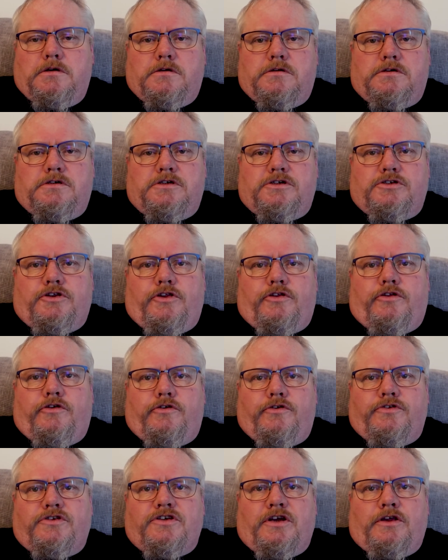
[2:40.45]
Because it's the
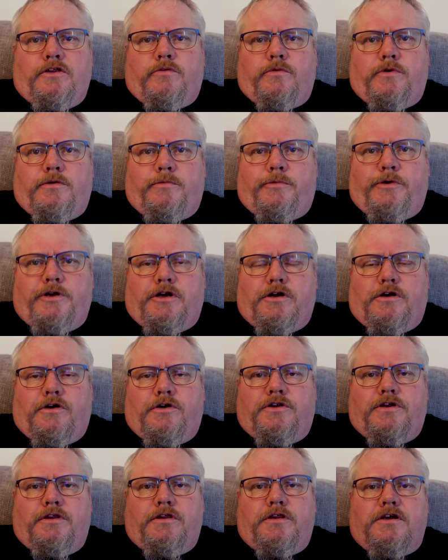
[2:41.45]
13th when I'm
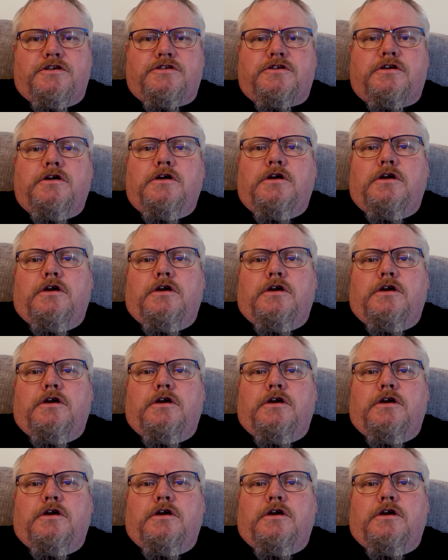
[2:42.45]
recording this.